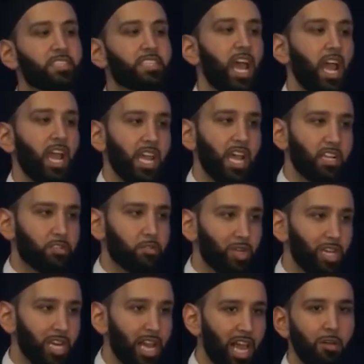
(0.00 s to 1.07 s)
at
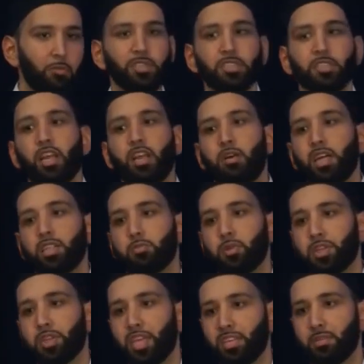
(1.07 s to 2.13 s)
lillah was-salawatu
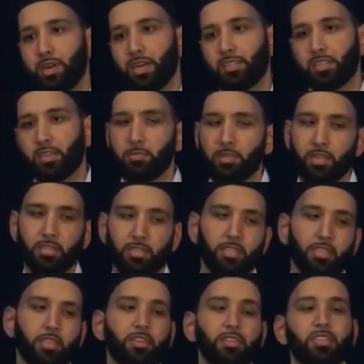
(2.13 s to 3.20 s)
wa tayyibat
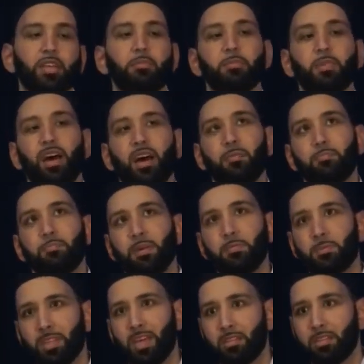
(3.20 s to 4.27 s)
there's, there's some uh,
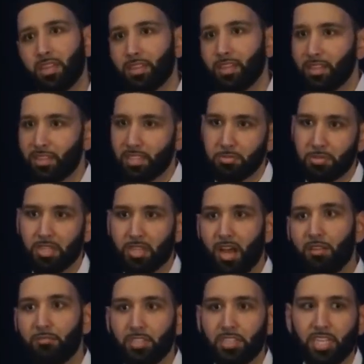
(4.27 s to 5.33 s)
people that think that this was a
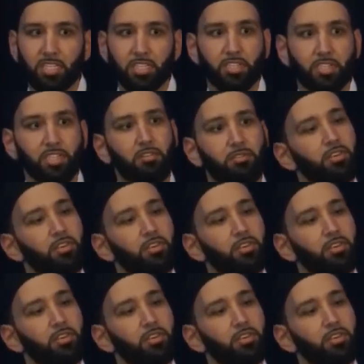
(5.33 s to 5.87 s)
conversation.